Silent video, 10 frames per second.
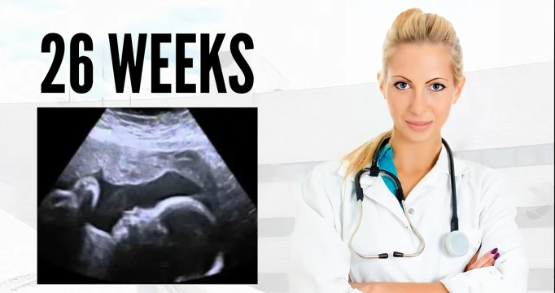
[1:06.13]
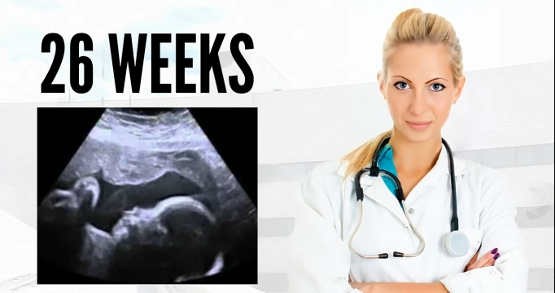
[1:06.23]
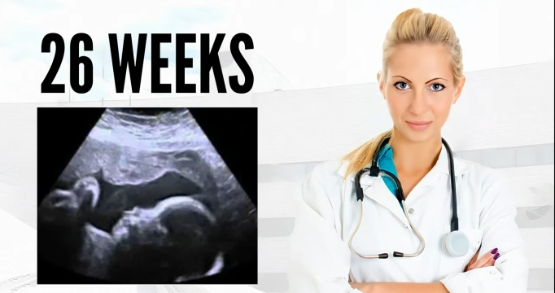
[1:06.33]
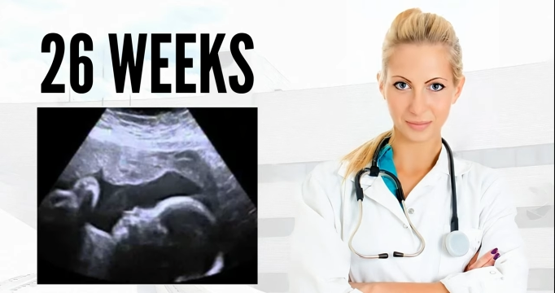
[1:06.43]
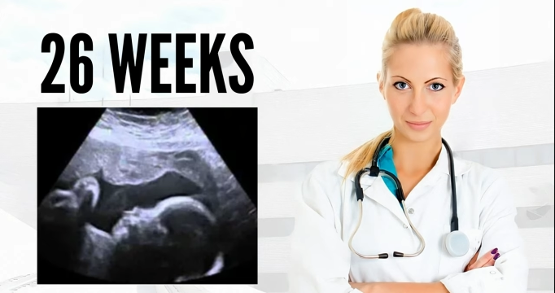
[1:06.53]

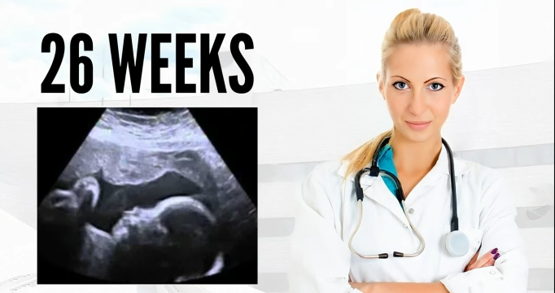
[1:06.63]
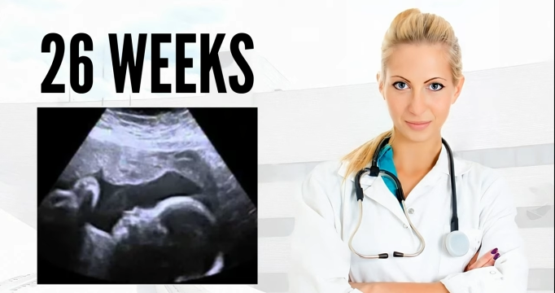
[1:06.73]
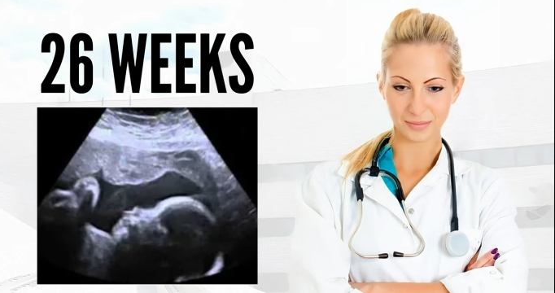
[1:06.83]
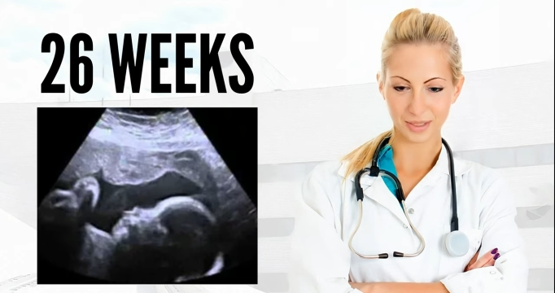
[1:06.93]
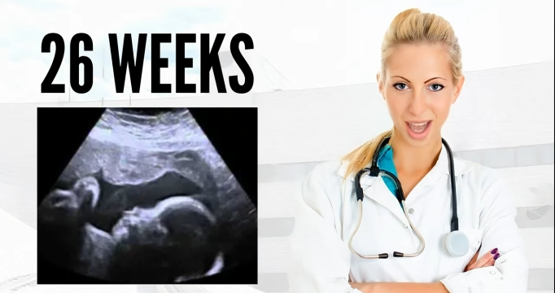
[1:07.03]
But what
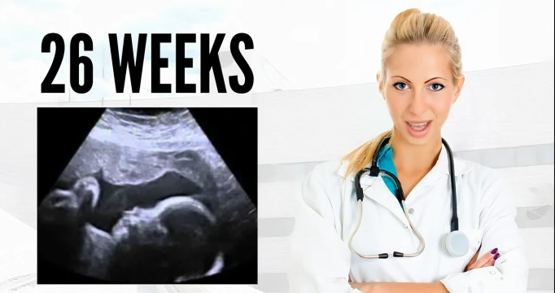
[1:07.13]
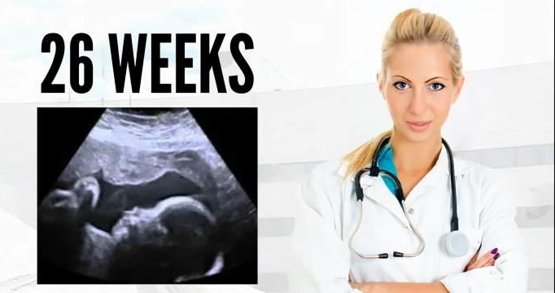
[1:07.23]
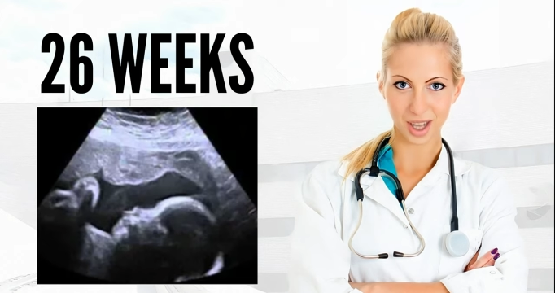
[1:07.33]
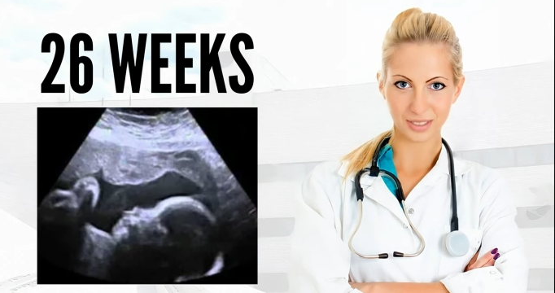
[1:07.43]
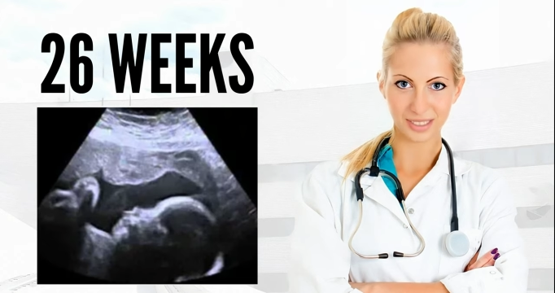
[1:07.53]
about after
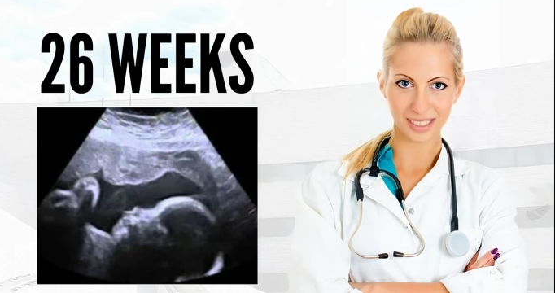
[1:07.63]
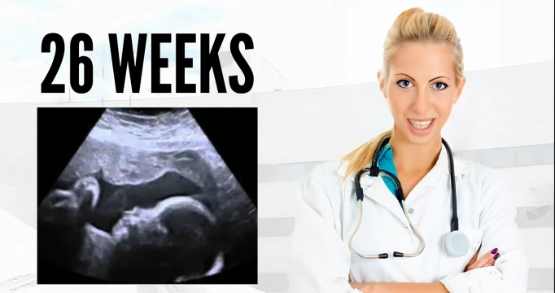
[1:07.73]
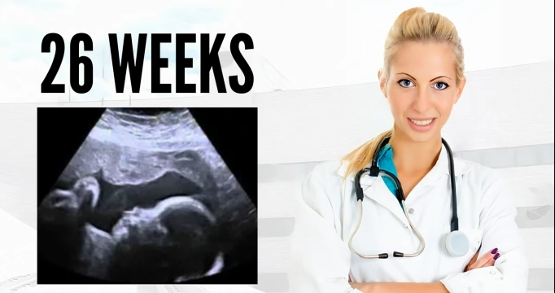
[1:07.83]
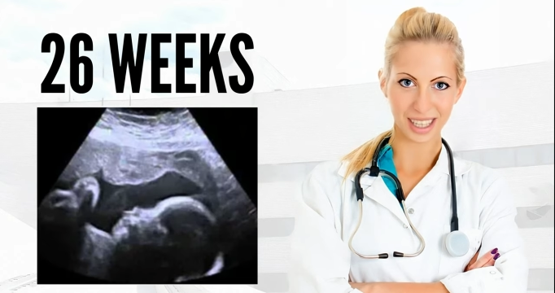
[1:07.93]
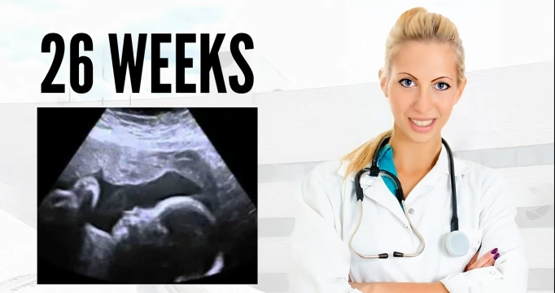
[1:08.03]

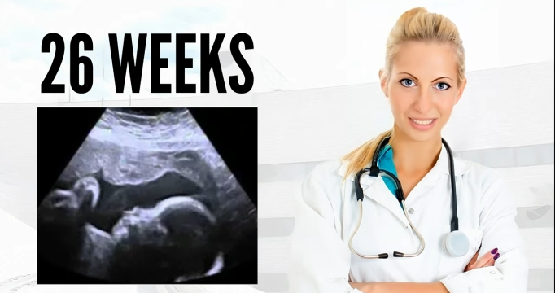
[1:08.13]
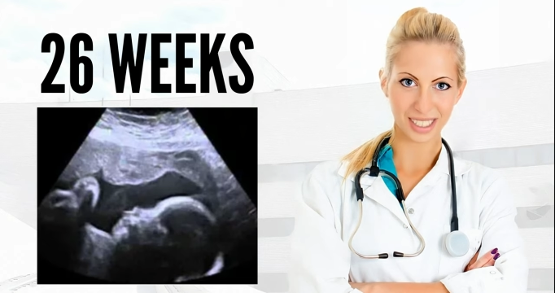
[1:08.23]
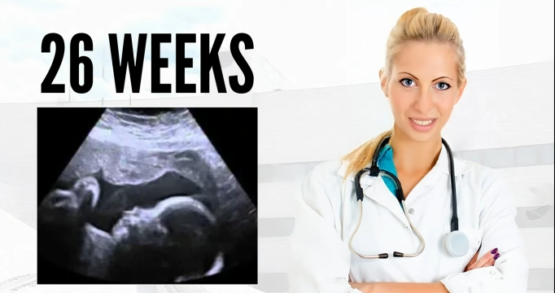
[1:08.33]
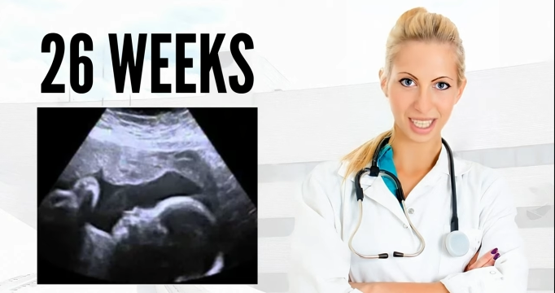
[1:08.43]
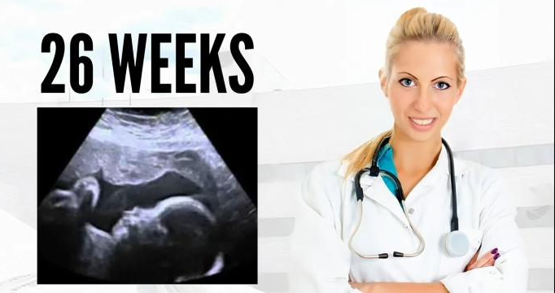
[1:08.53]
delivery?
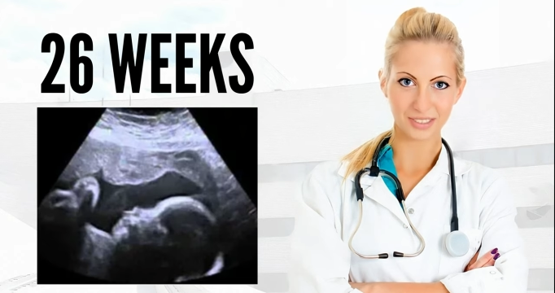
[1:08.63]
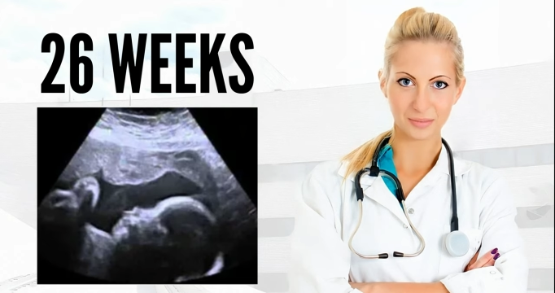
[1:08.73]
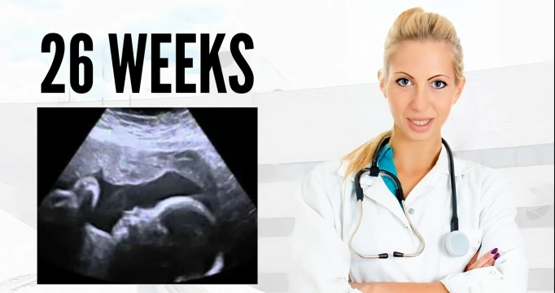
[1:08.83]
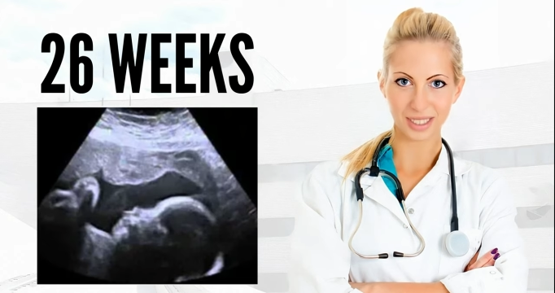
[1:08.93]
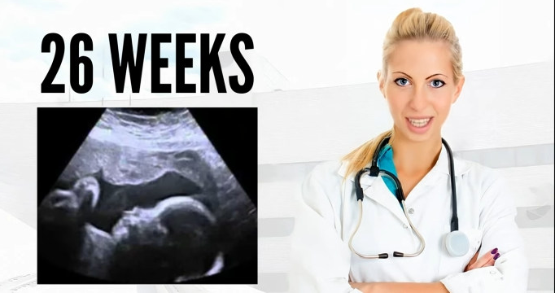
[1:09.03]

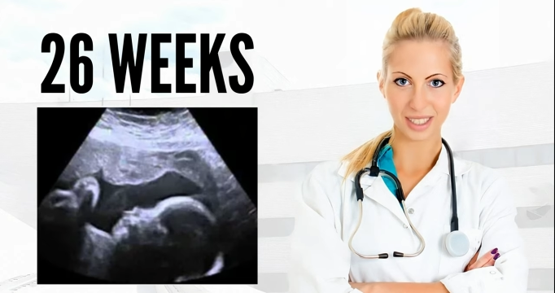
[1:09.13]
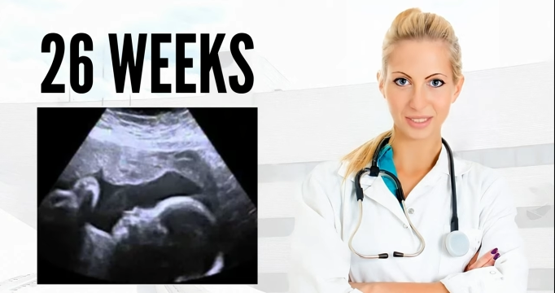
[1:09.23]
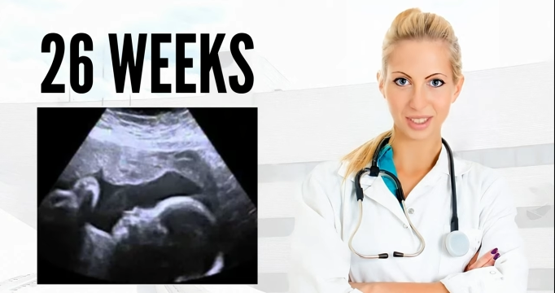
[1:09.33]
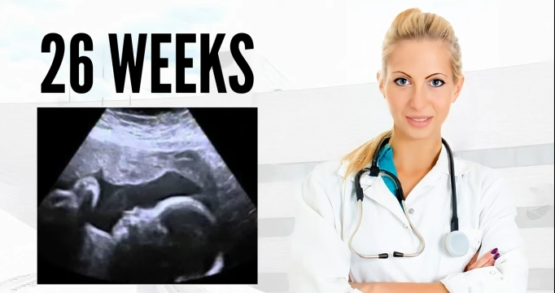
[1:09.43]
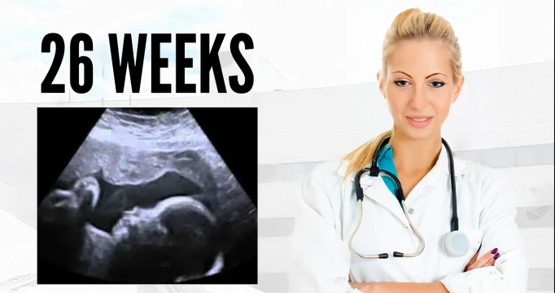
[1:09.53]
Your baby
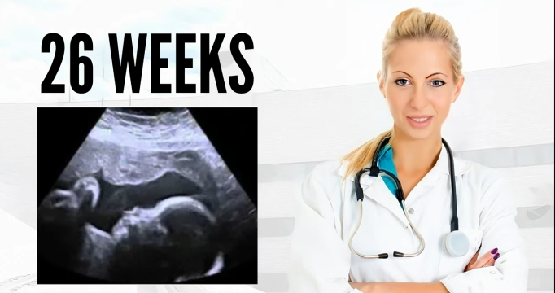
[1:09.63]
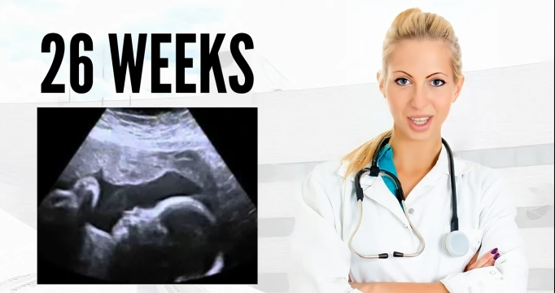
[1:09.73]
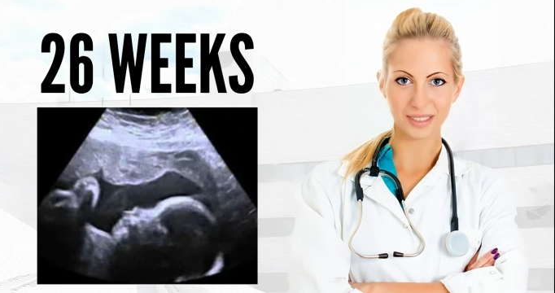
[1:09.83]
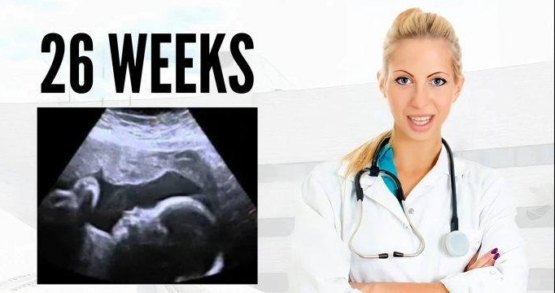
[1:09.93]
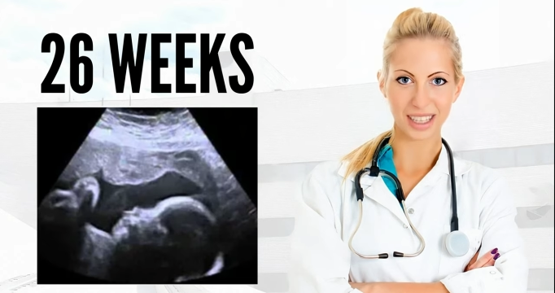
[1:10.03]
will be
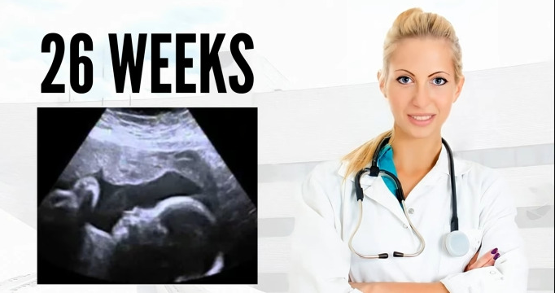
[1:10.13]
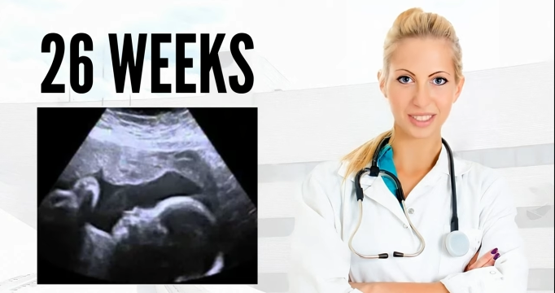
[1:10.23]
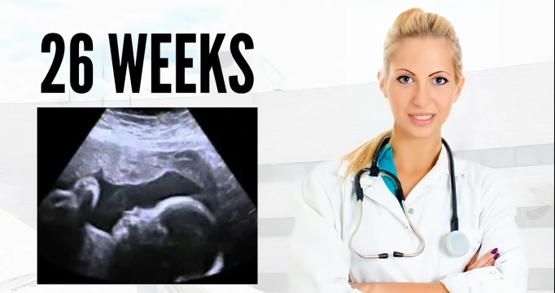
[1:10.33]
moving about your